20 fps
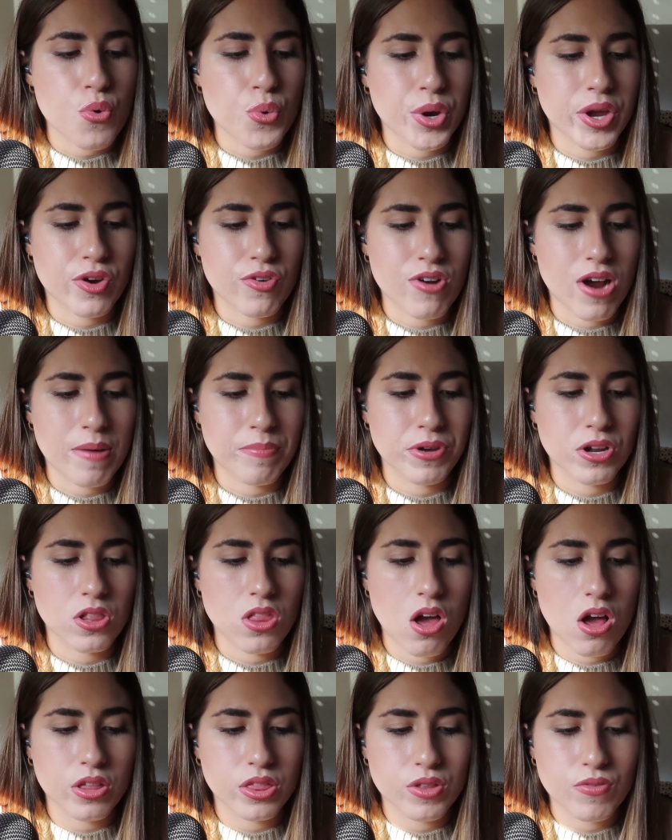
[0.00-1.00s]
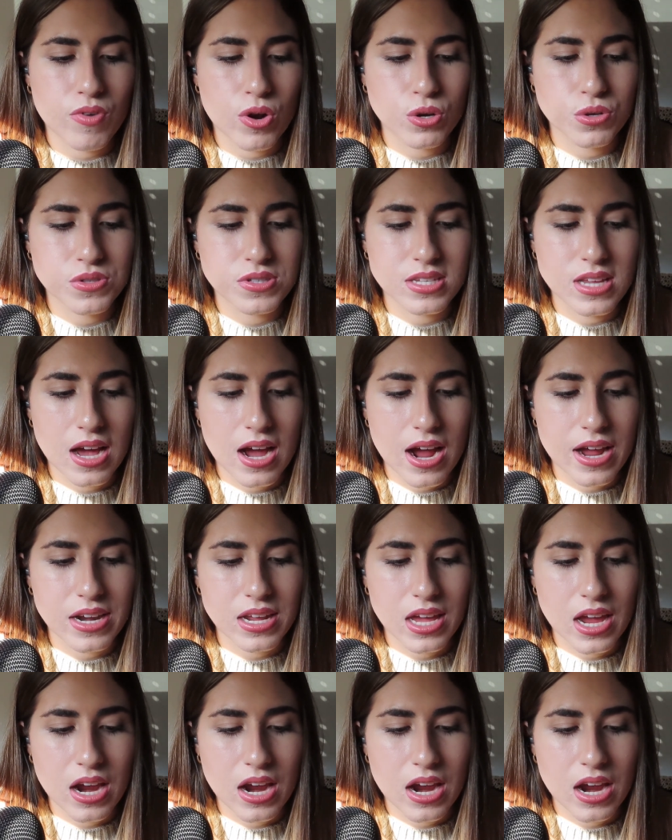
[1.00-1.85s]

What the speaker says: We crept along the roadside,